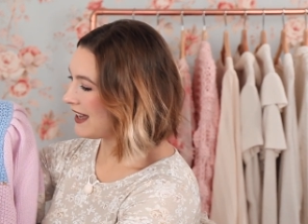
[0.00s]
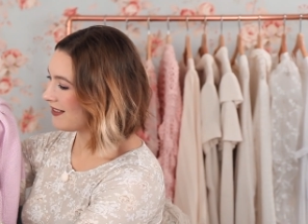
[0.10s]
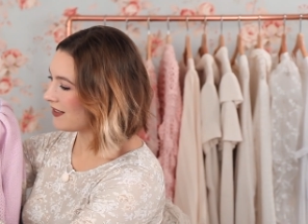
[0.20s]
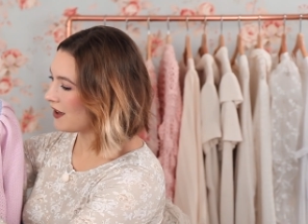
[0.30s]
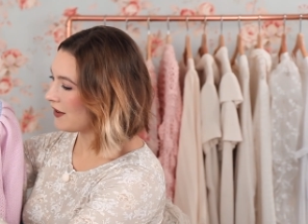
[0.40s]
I
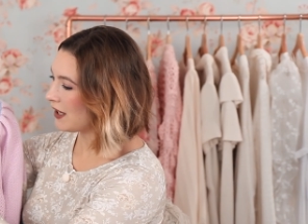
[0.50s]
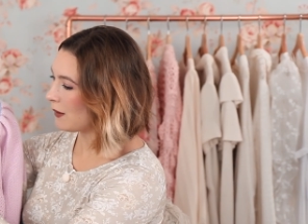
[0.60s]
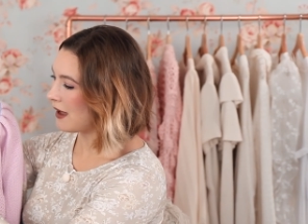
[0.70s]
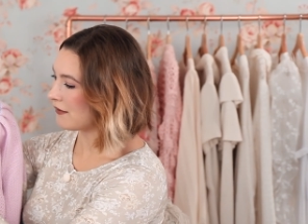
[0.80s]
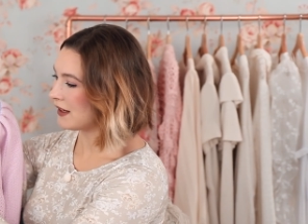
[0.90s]
love how
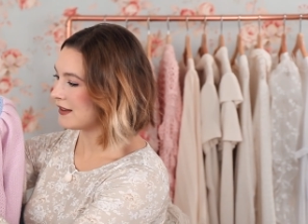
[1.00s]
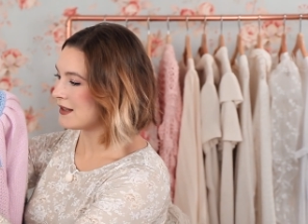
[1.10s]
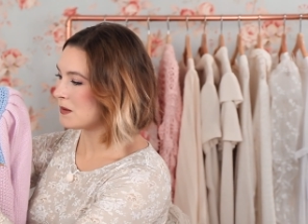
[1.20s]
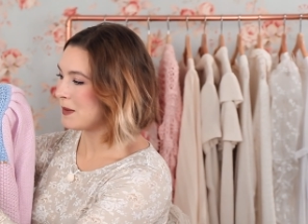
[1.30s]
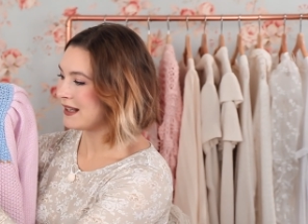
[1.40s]
you have like
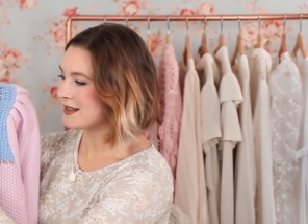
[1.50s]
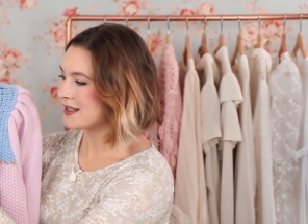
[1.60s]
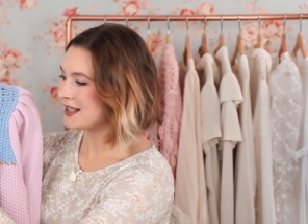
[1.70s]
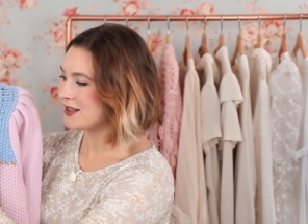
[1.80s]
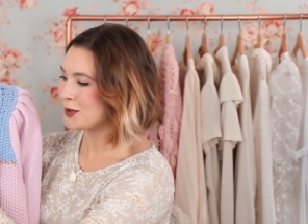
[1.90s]
these big
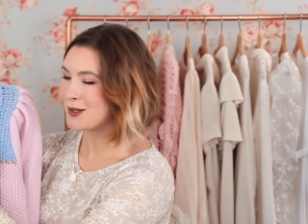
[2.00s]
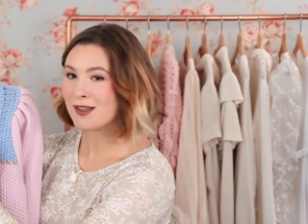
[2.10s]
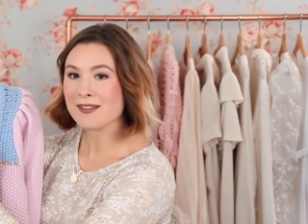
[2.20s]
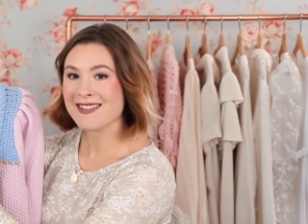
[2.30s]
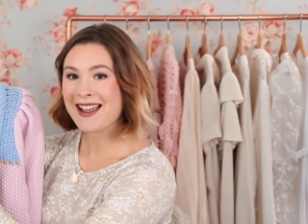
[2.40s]
stitches
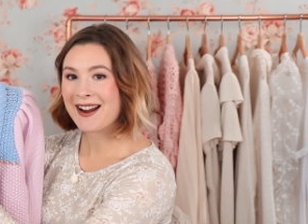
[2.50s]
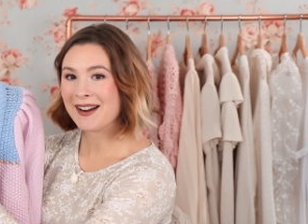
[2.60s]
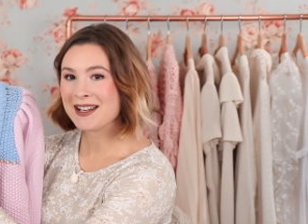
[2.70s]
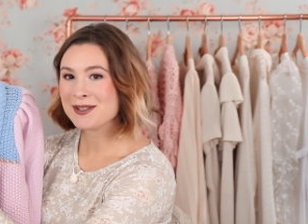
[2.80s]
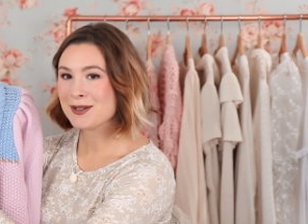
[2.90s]
on
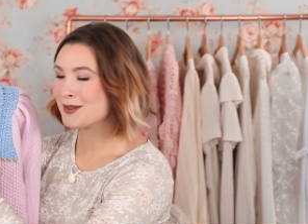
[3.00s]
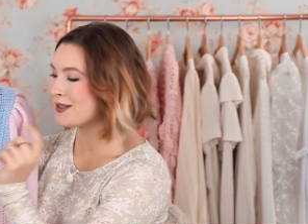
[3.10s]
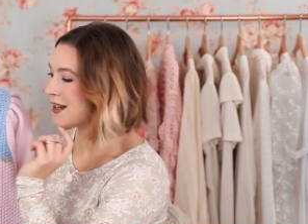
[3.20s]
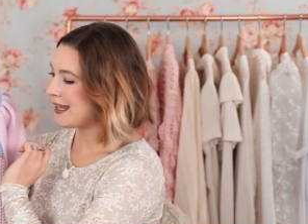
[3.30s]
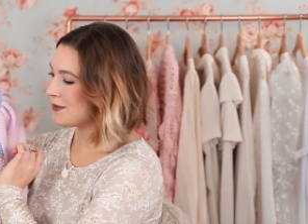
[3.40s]
there. It
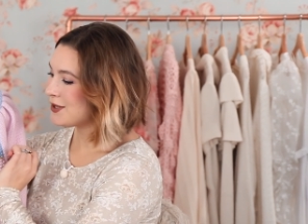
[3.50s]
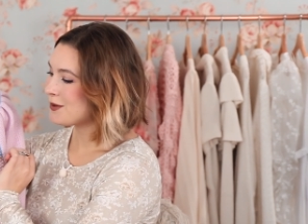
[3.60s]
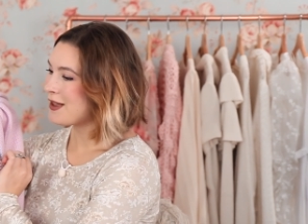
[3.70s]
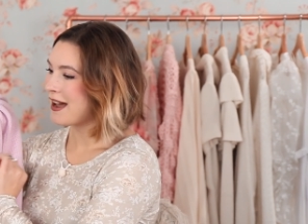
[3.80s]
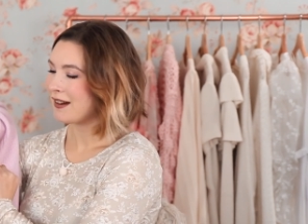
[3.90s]
just gives
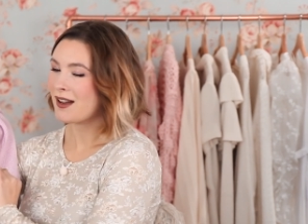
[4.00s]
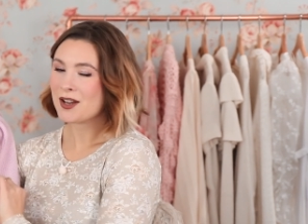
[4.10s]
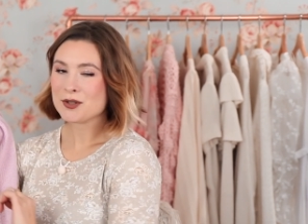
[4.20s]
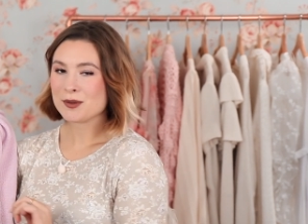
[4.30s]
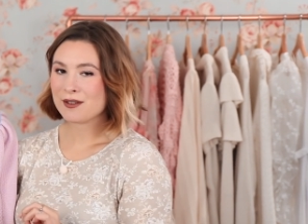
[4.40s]
you that
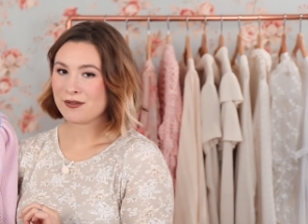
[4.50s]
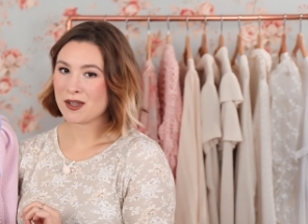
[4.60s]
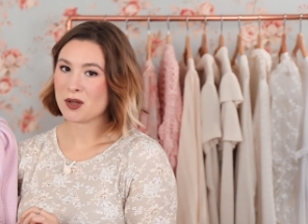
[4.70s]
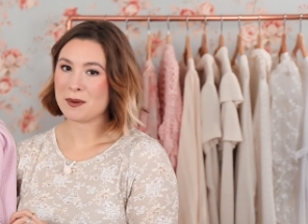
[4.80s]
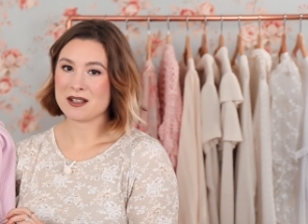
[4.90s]
country
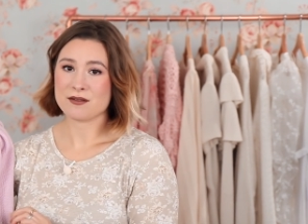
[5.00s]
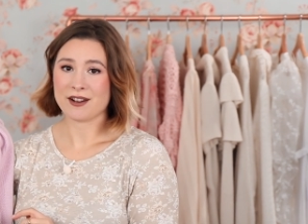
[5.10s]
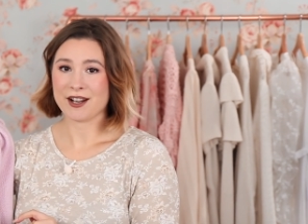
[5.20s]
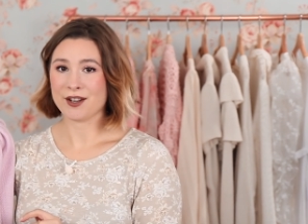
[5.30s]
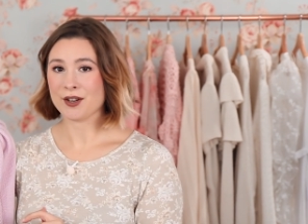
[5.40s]
feel, but it's
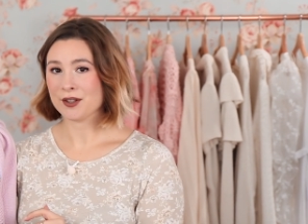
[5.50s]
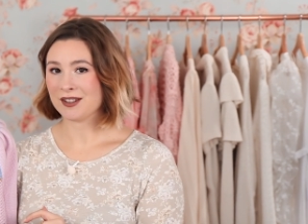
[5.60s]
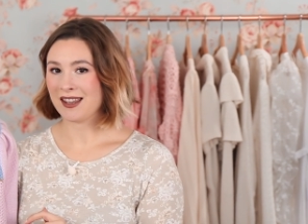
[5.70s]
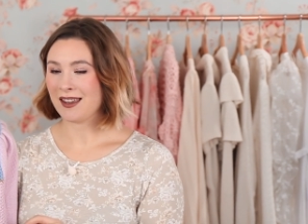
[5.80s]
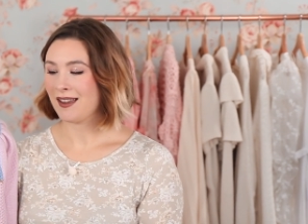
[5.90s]
very
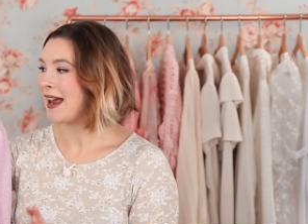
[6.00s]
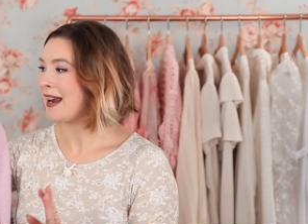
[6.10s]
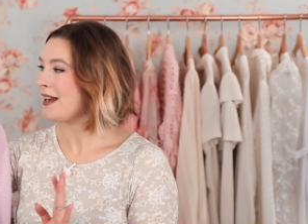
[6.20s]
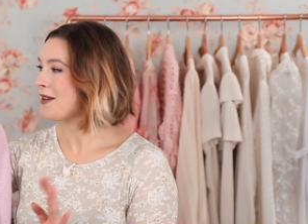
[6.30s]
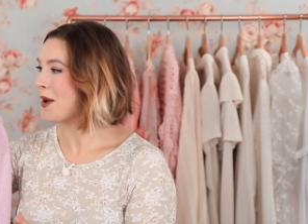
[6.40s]
girly,
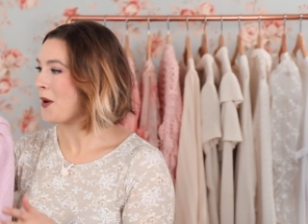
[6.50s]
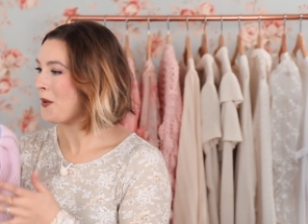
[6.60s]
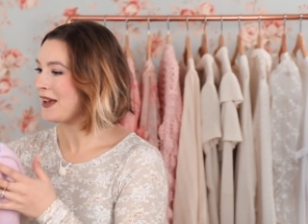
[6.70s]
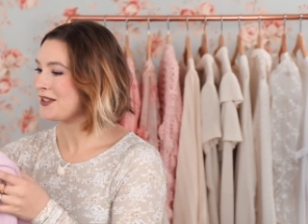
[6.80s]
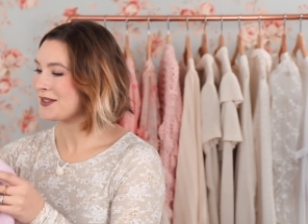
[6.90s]
and I
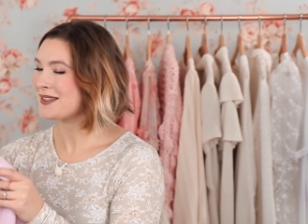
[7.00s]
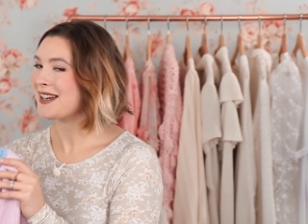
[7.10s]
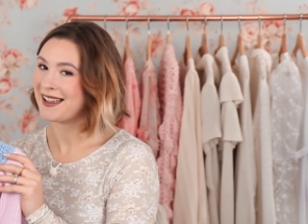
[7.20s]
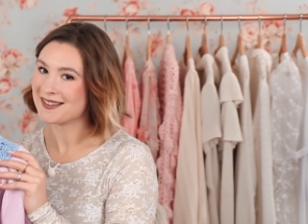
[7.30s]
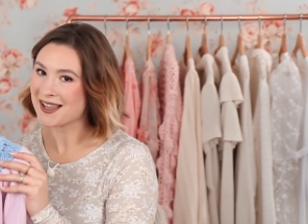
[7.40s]
know it just
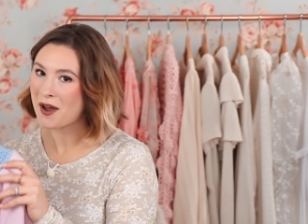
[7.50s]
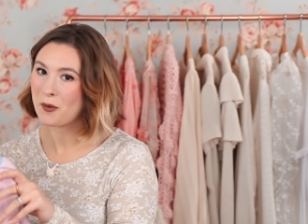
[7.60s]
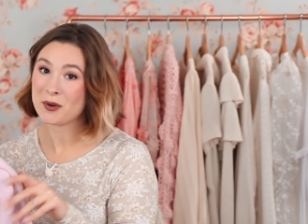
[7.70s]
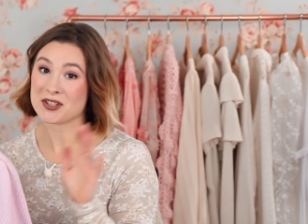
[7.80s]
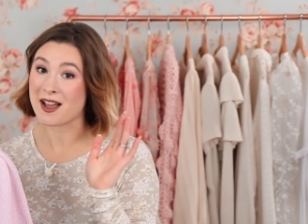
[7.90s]
stands
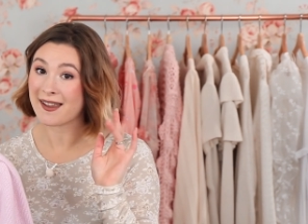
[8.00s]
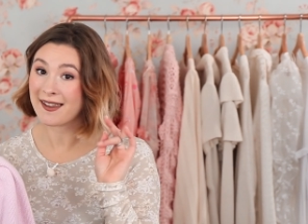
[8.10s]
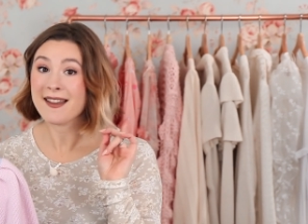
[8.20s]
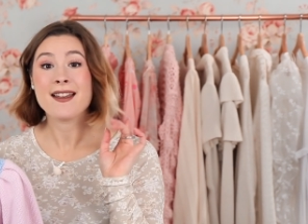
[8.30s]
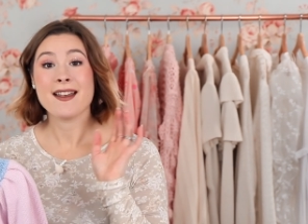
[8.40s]
out, which
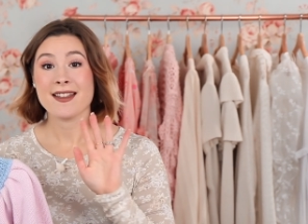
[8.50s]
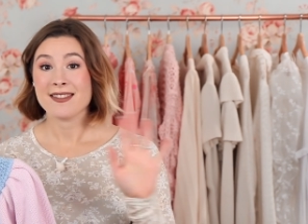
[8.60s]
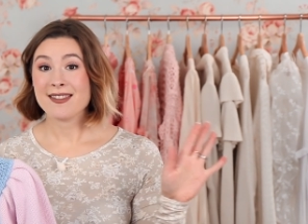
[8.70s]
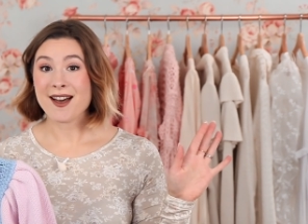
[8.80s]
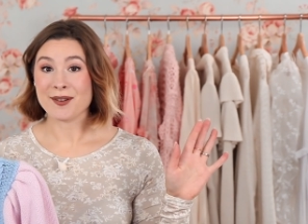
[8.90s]
I
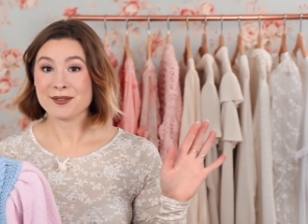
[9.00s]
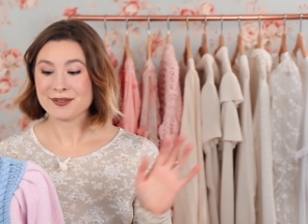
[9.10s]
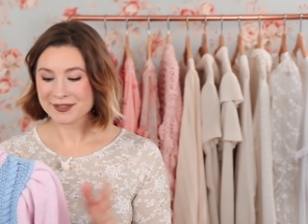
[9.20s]
love.